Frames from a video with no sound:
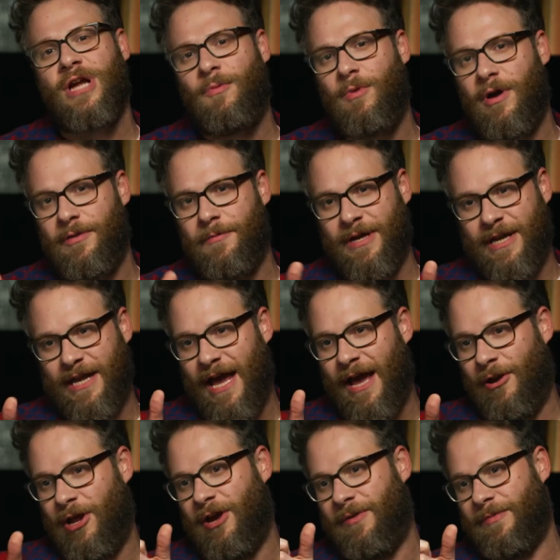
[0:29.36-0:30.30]
I want them to
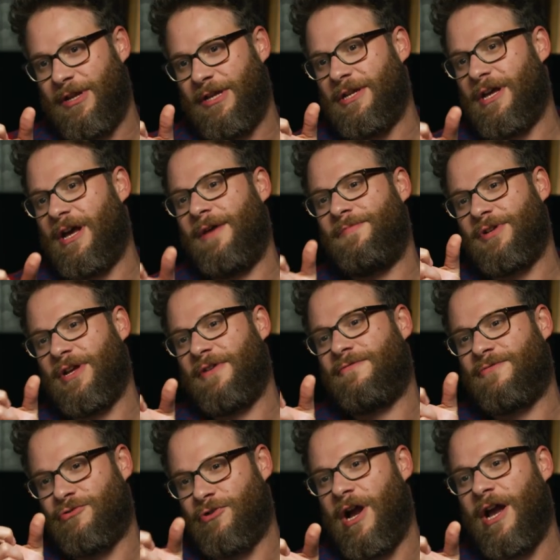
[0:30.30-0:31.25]
count how many times
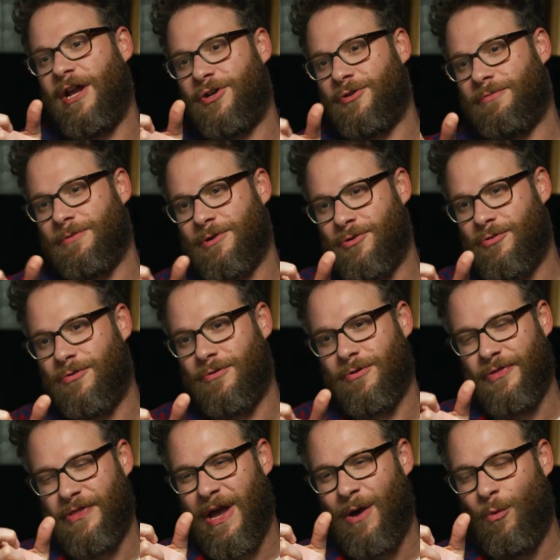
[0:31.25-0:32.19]
I've tried to
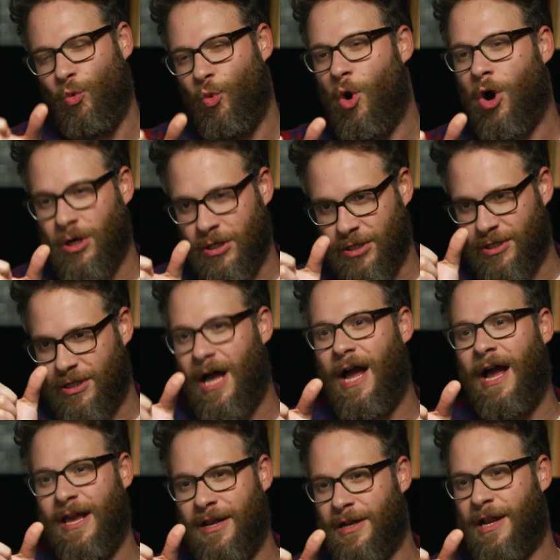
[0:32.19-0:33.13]
record that one
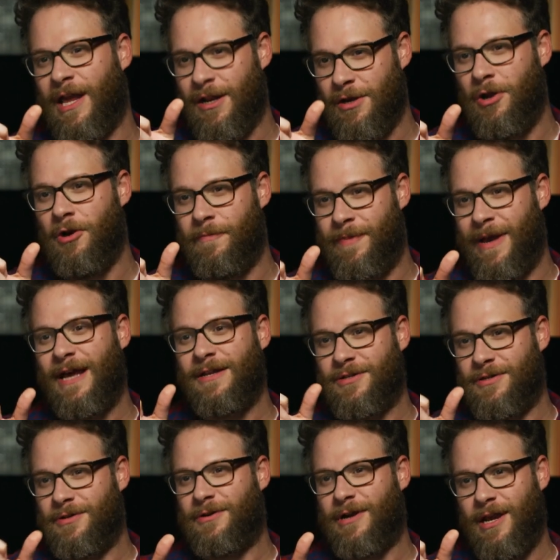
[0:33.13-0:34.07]
line at Ain't No
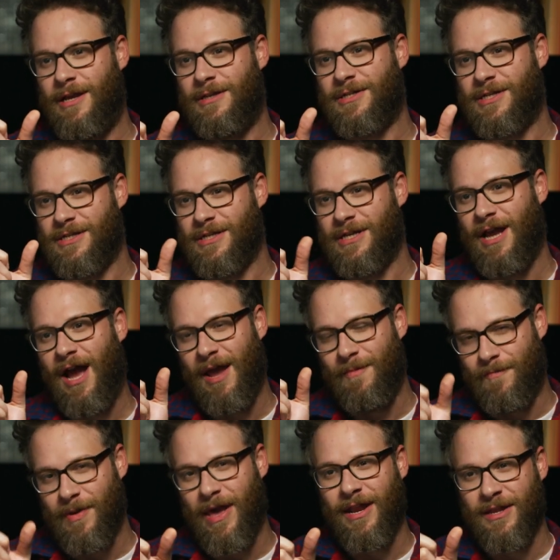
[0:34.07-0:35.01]
Passing Craze, because I
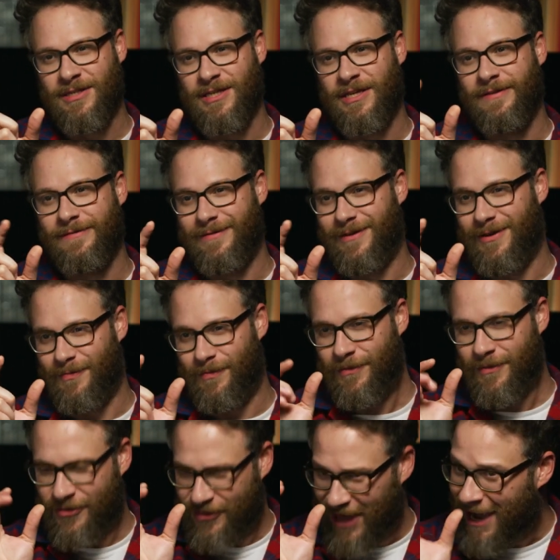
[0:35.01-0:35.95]
bet it's in the
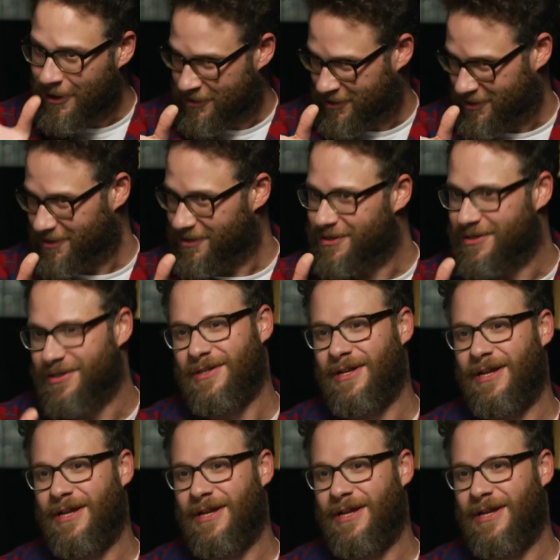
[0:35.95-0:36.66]
thousands.